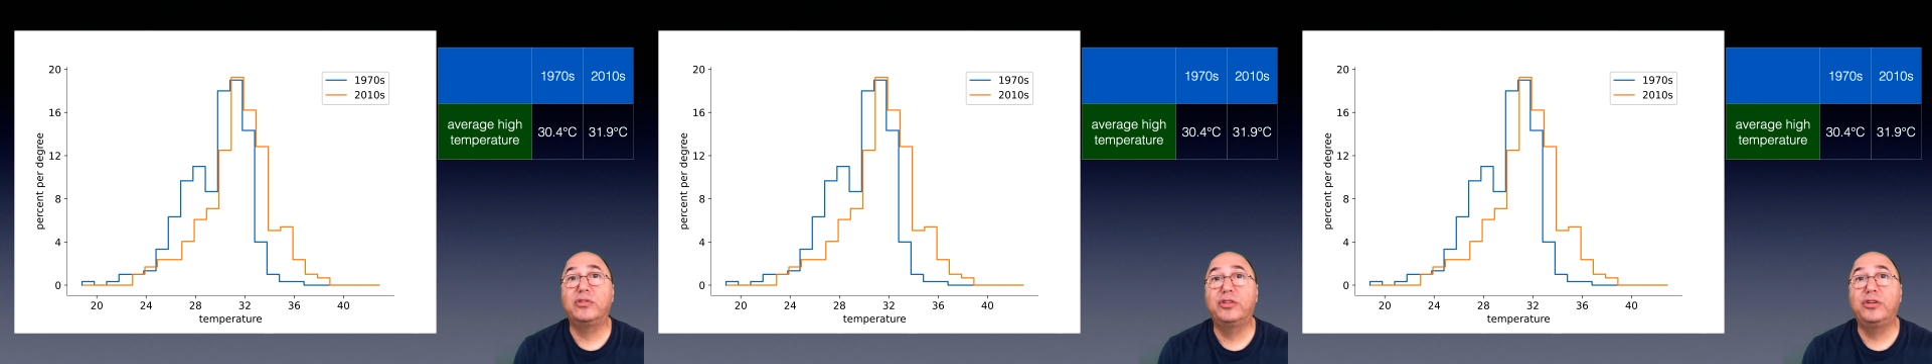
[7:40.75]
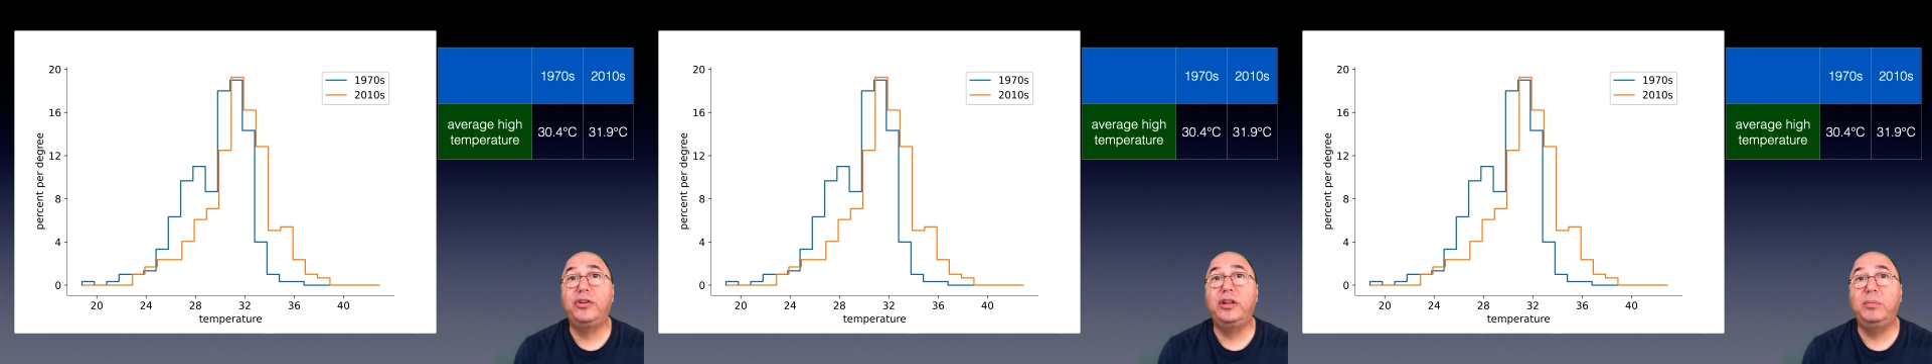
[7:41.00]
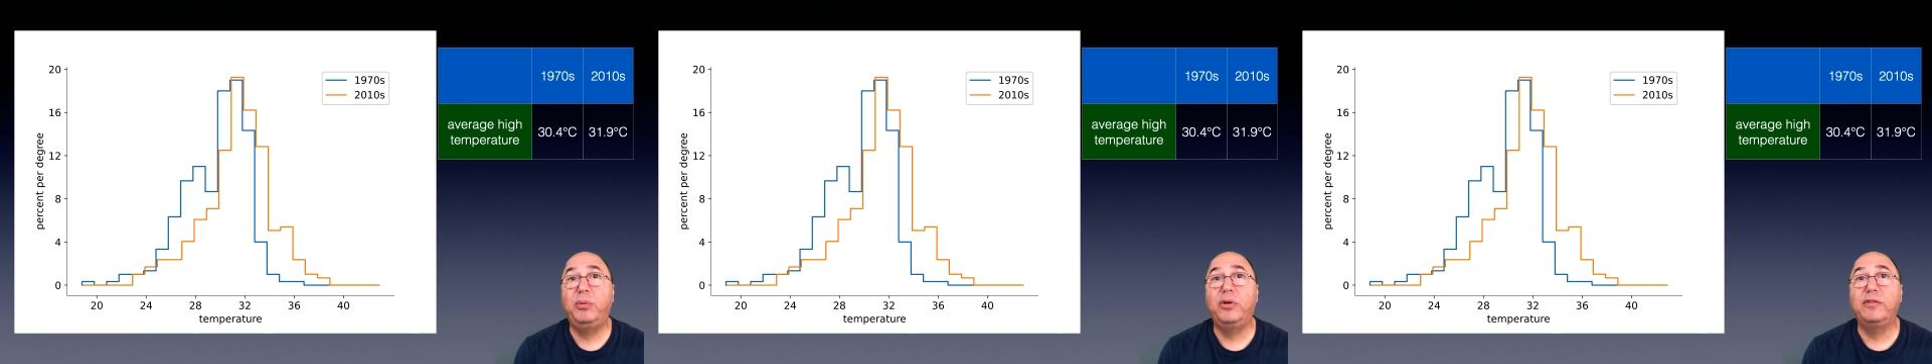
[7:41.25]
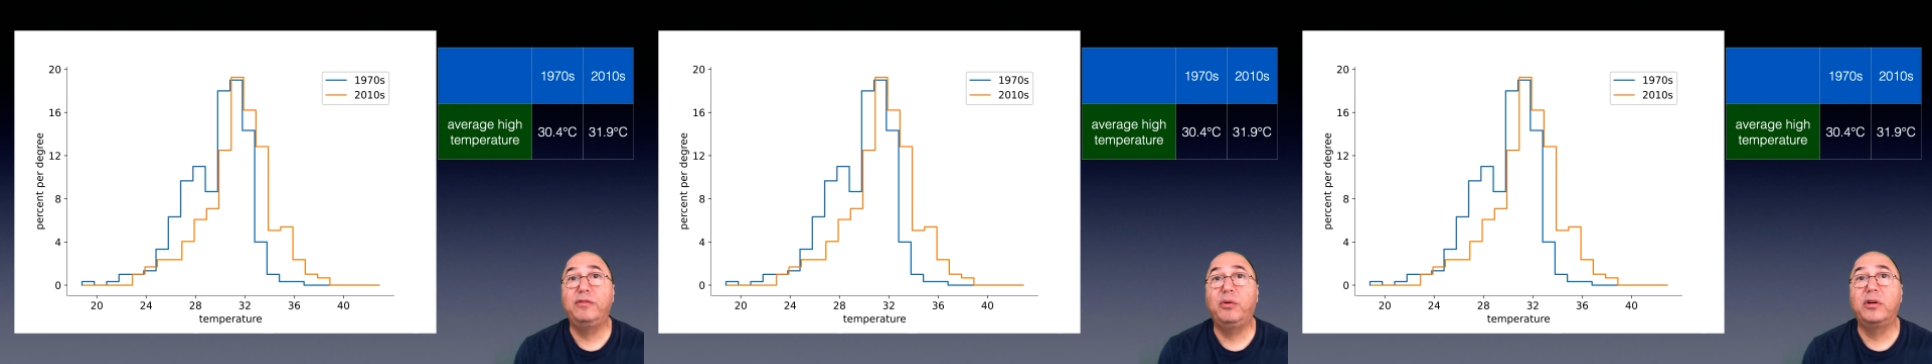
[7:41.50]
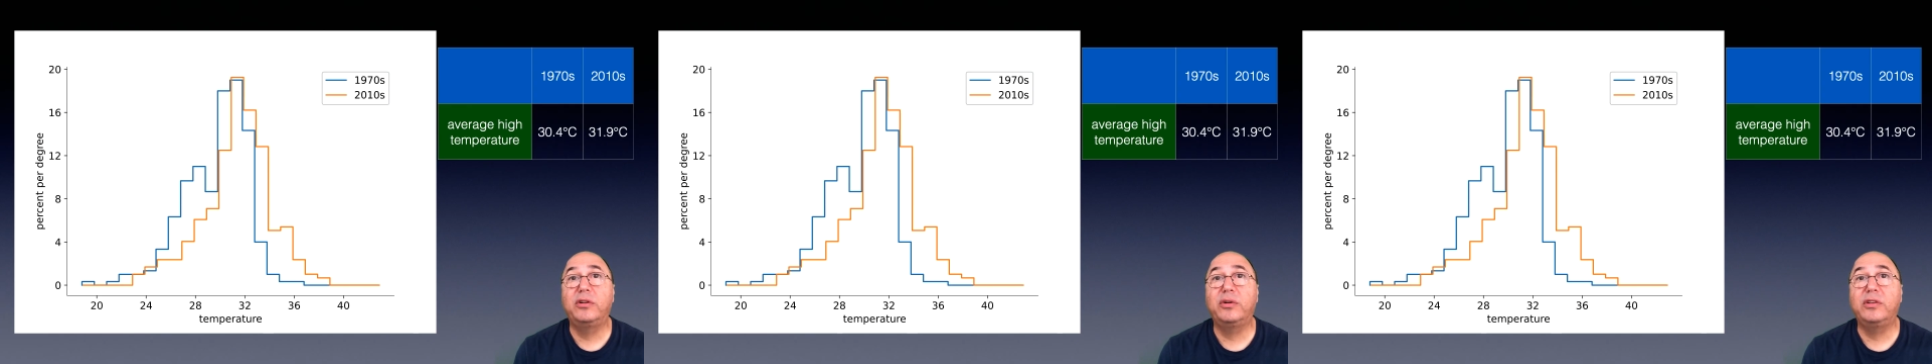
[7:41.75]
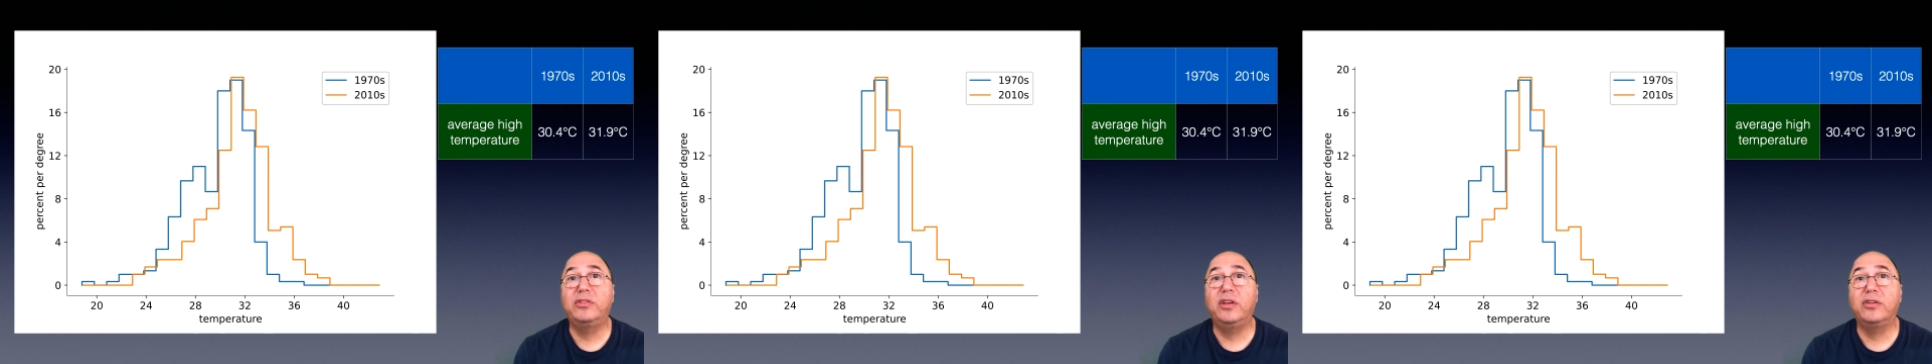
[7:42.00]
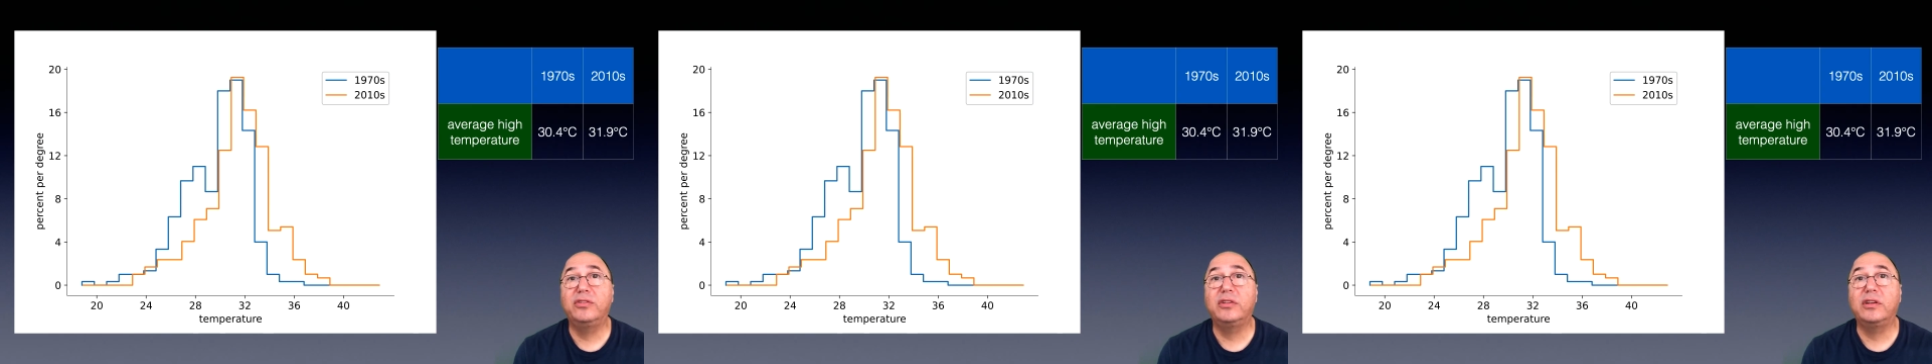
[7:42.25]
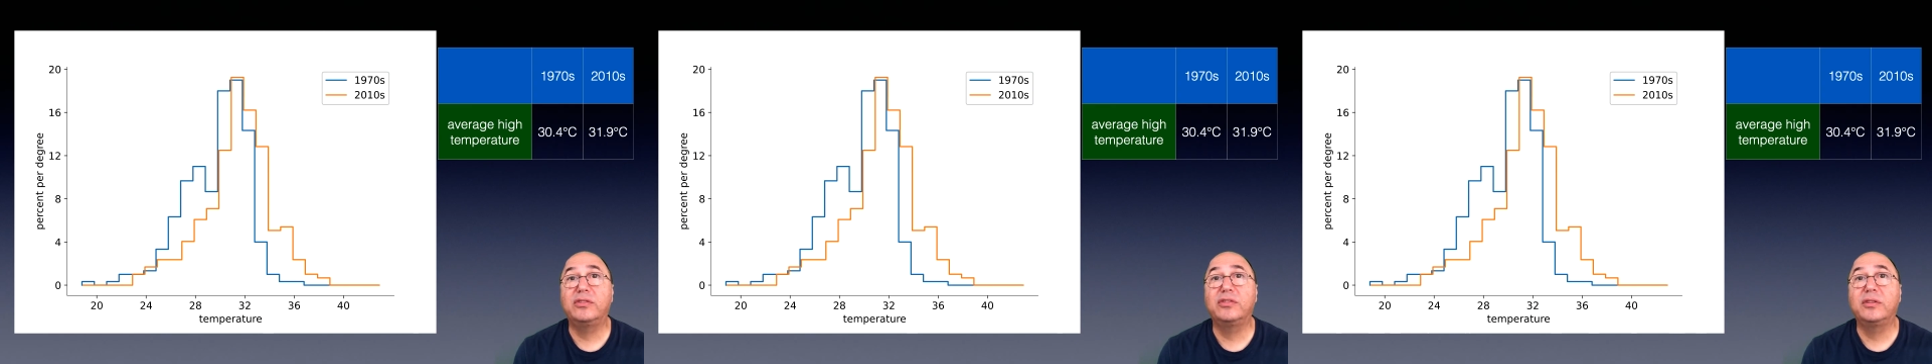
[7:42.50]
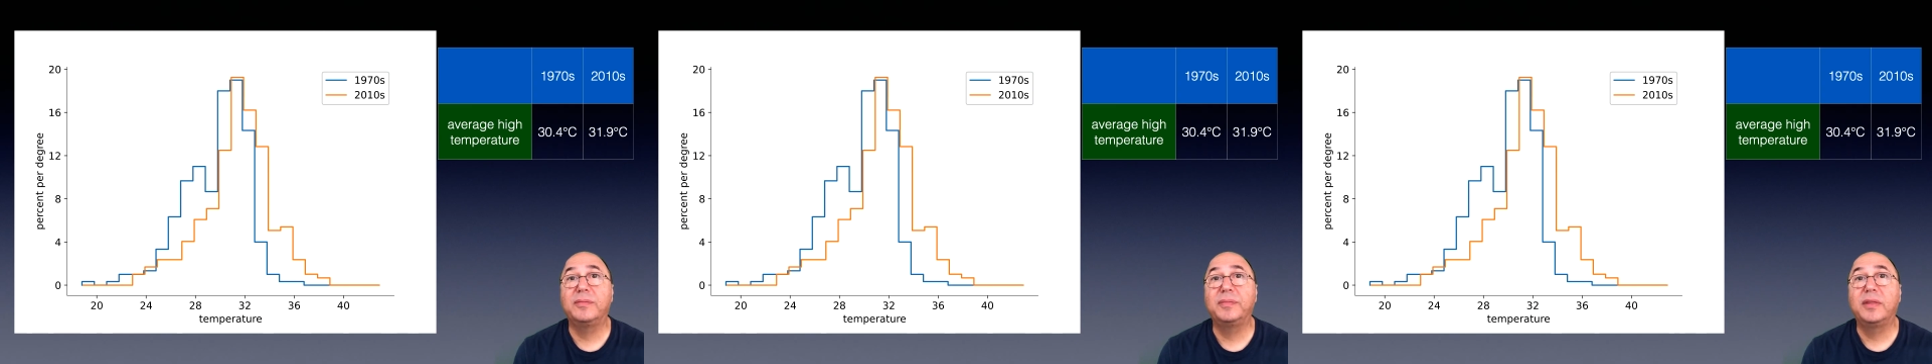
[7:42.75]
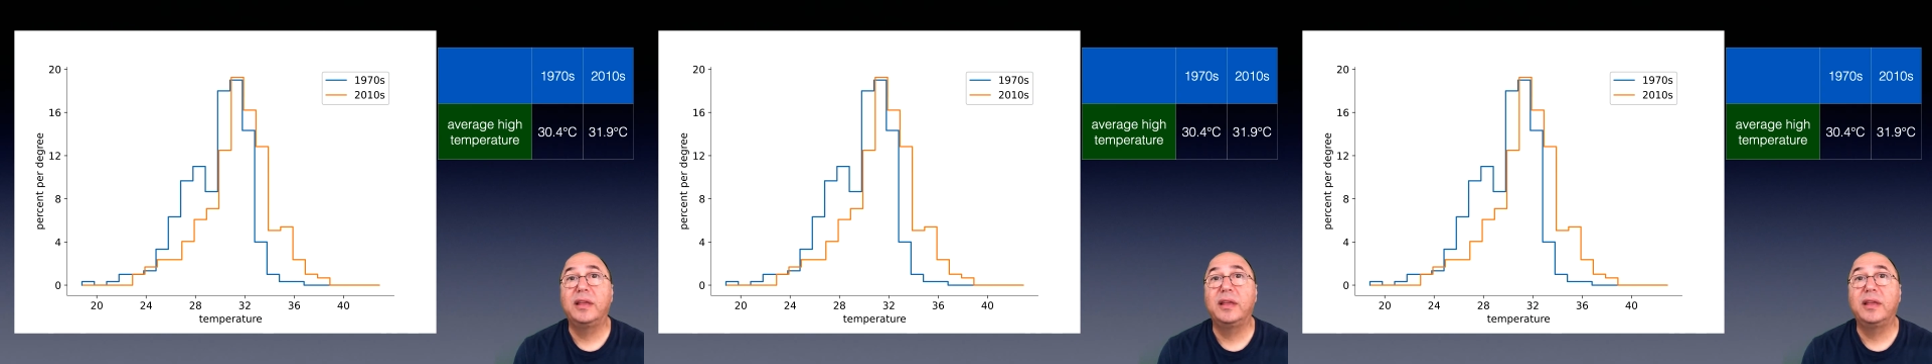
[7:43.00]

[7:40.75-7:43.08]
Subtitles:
30.4 degrees Celsius.